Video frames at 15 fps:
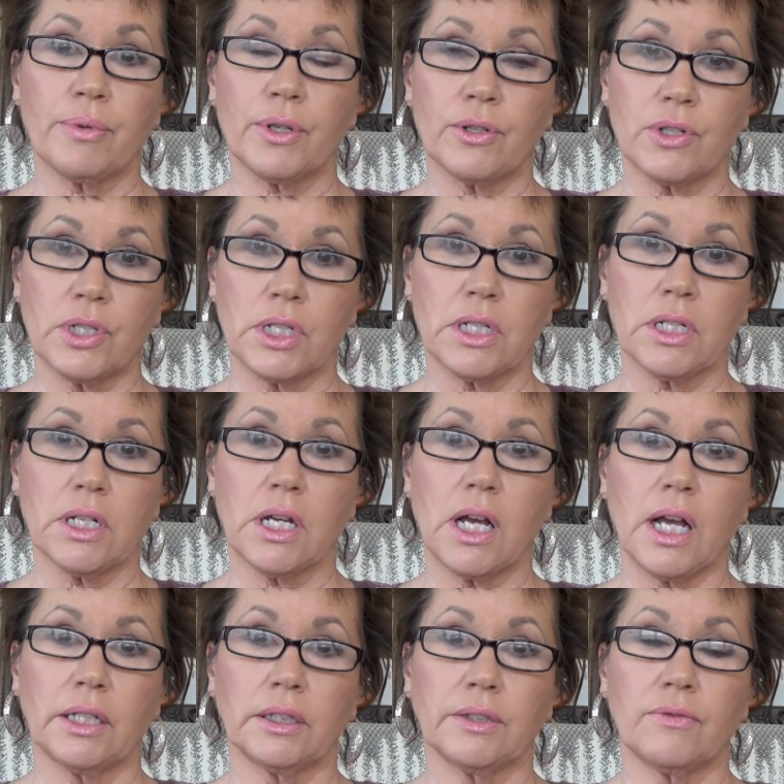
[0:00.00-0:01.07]
person.
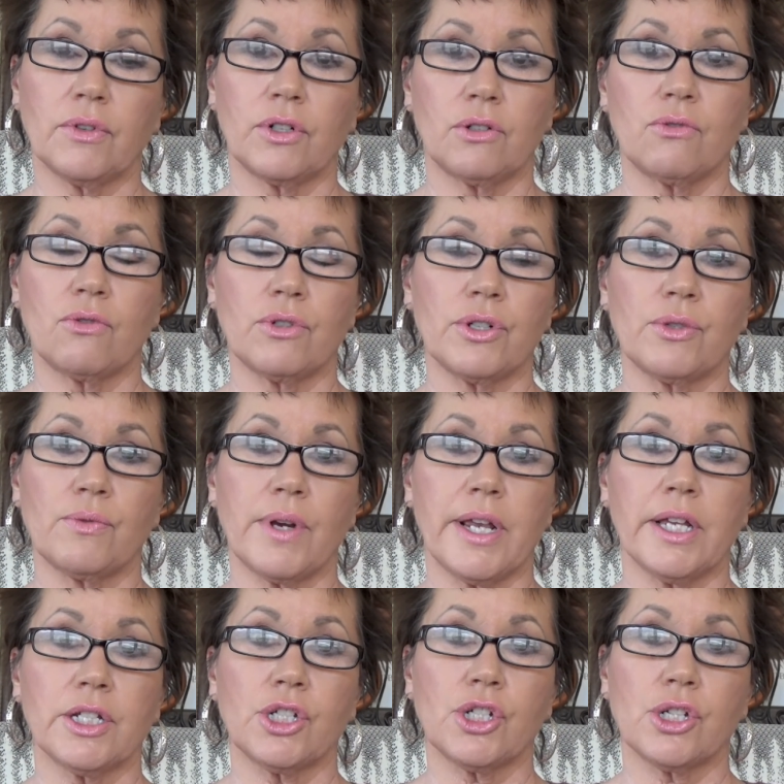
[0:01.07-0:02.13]
I live on a horse
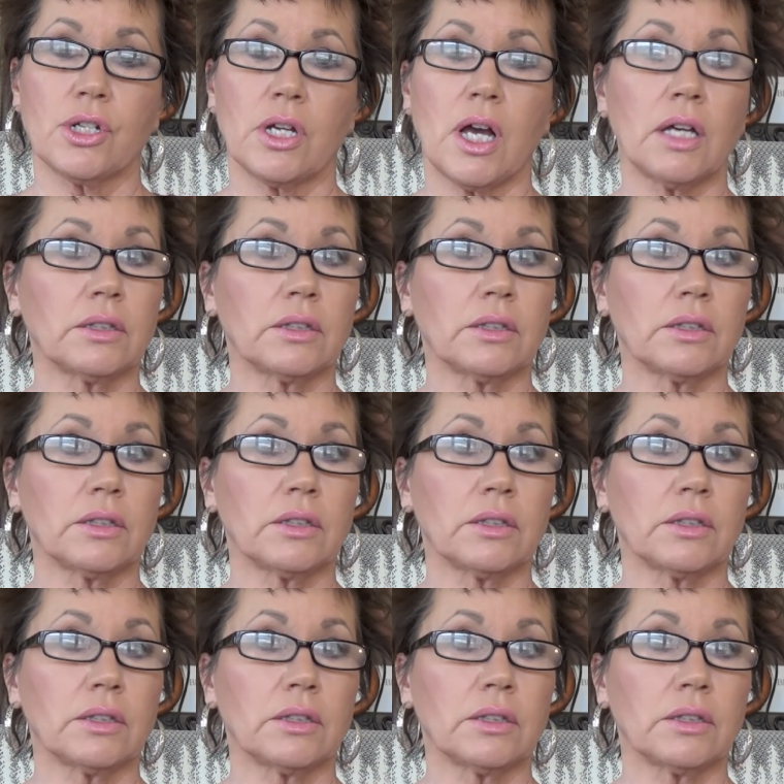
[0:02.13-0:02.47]
ranch.